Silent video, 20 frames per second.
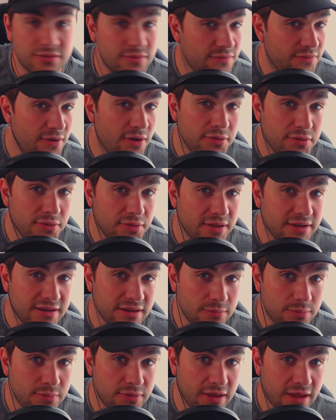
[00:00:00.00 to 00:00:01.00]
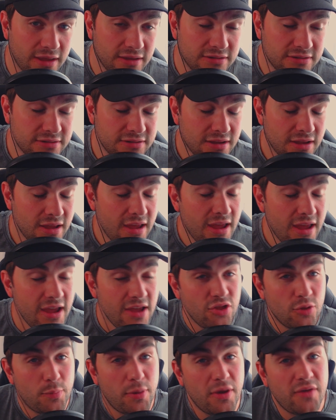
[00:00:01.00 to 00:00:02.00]
to further their DPS.
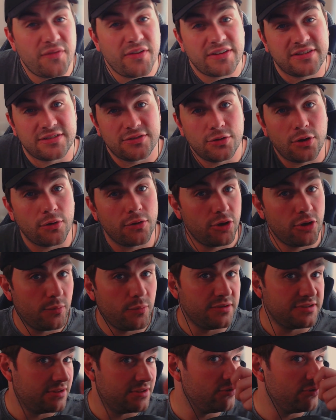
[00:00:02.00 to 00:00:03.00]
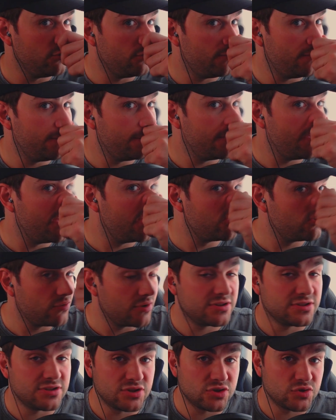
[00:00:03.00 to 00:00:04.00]
The perfect scenario is that you
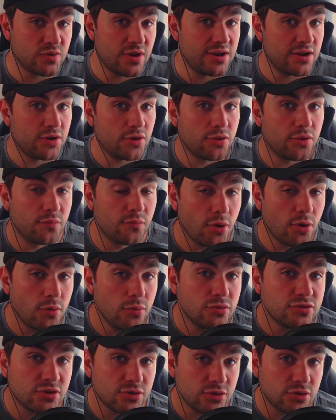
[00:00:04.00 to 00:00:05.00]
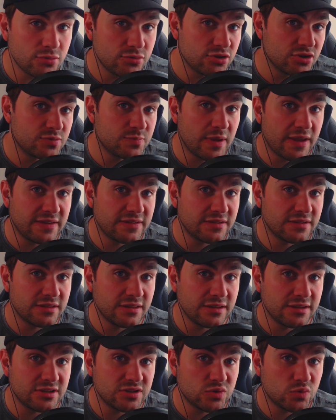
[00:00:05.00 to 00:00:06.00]
Tricks of the Trade another rogue, so you just
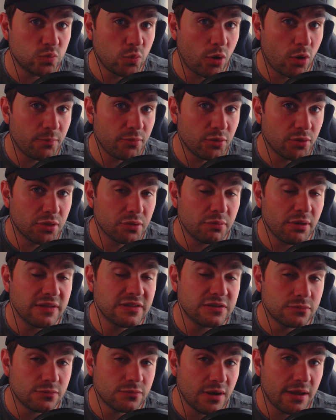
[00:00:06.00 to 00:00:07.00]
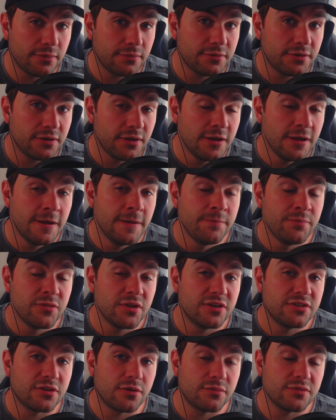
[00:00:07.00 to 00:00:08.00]
basically swap your threats around,
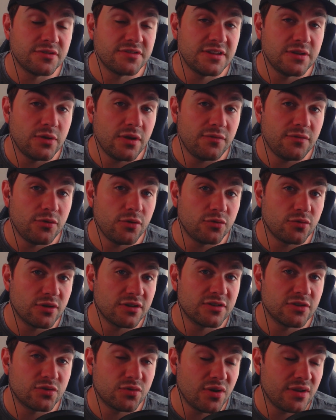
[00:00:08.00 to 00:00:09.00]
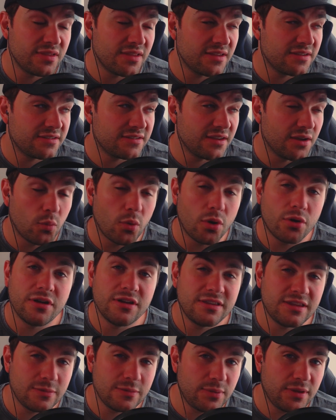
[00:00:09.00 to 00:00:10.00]
because obviously if you Tricks of the Trade, let's say a
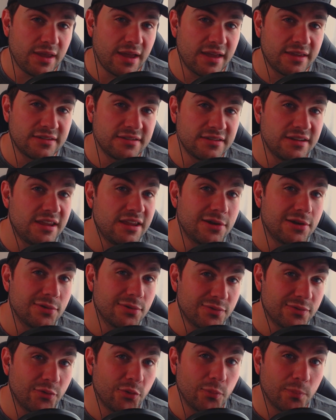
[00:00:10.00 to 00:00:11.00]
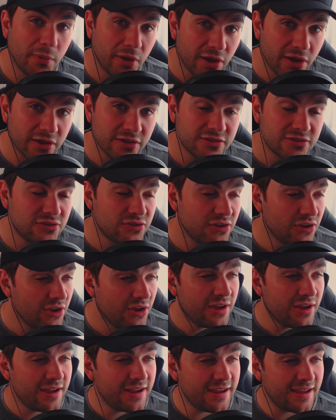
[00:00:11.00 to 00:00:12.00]
warrior DPS and he goes full burst,
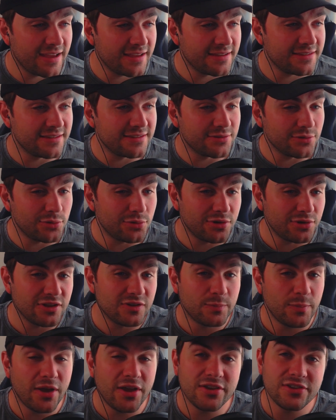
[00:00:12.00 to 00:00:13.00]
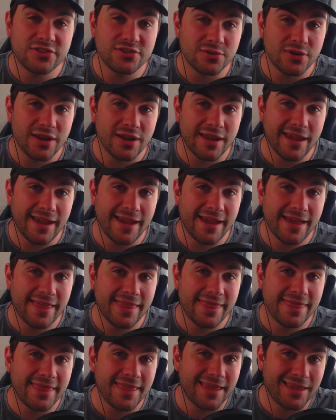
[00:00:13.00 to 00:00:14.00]
he has all his burst threat
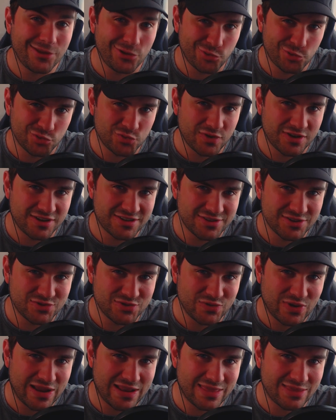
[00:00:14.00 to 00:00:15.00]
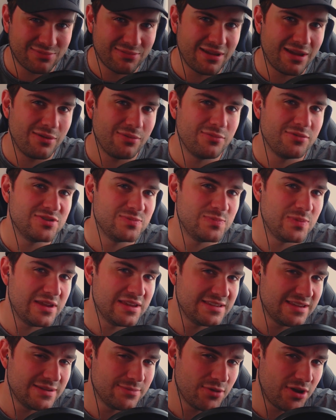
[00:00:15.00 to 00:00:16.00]
and then your Tricks of the Trade threat, which
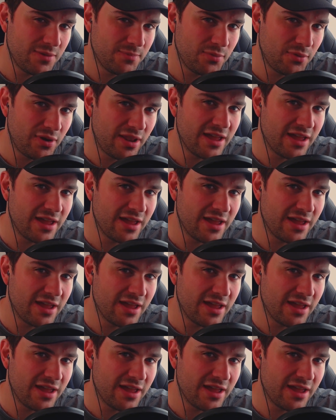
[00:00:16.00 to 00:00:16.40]
means he might pull